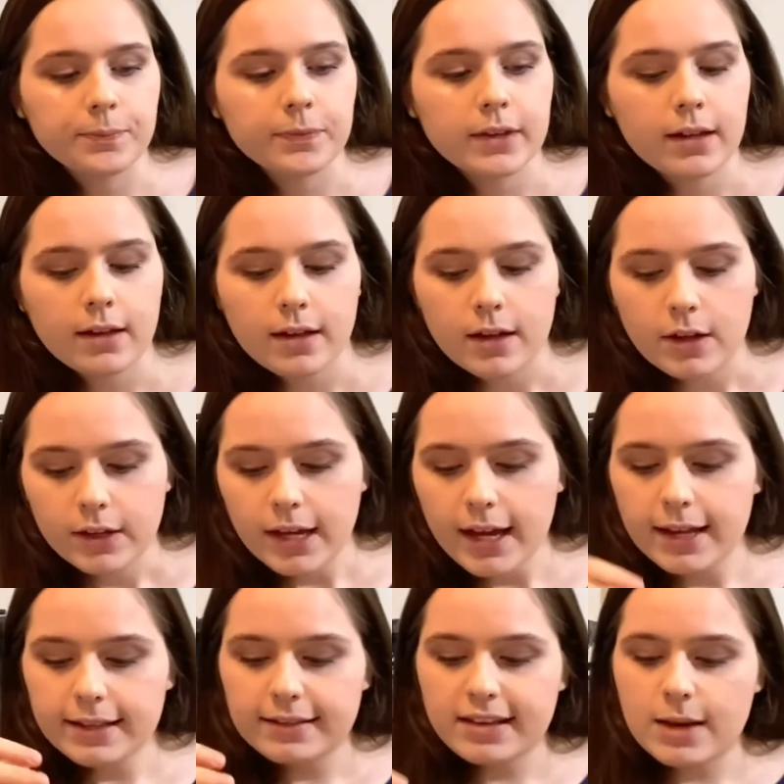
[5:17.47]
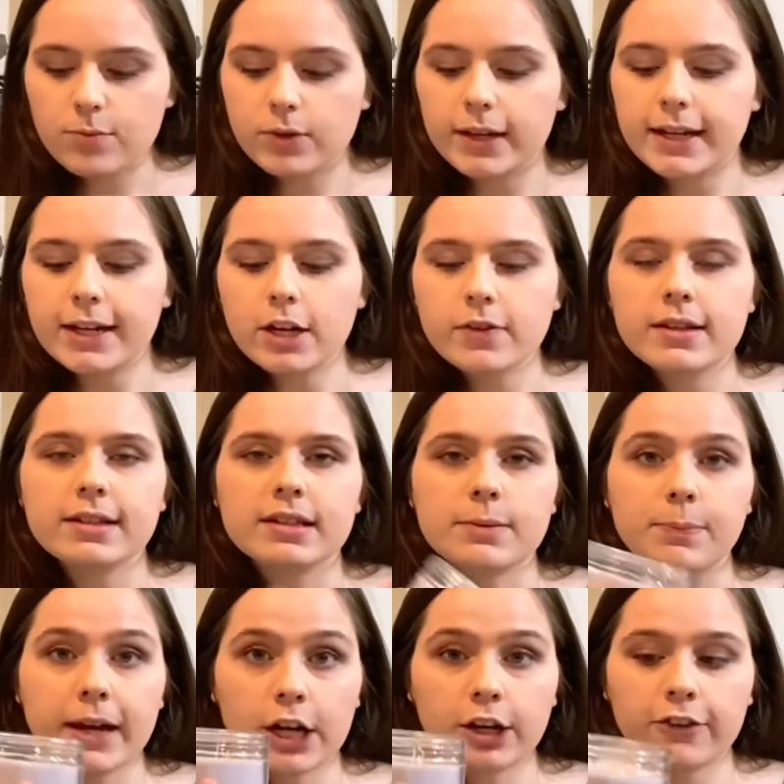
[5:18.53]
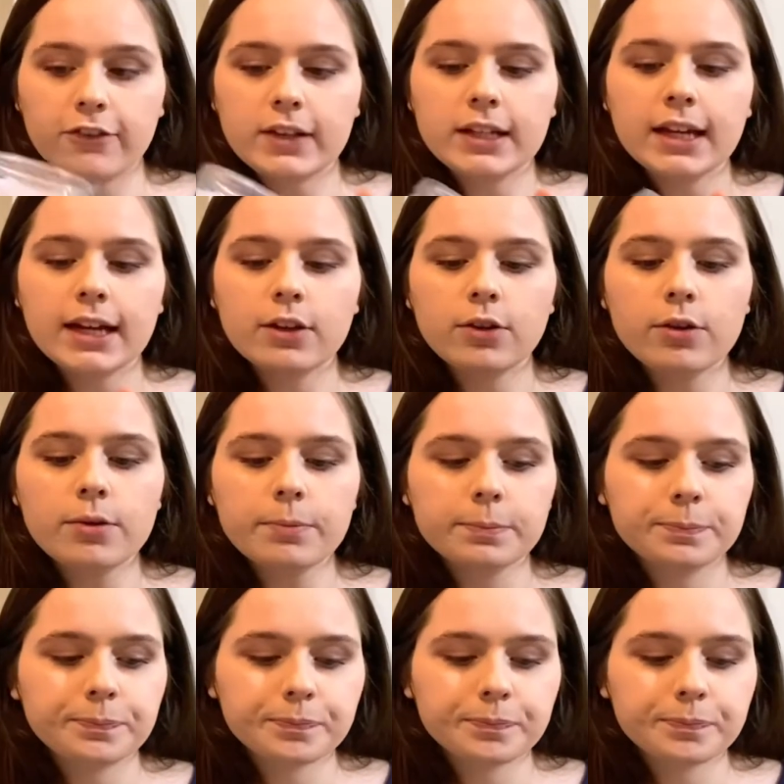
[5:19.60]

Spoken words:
Okay, same right here. This is a paraffin candle.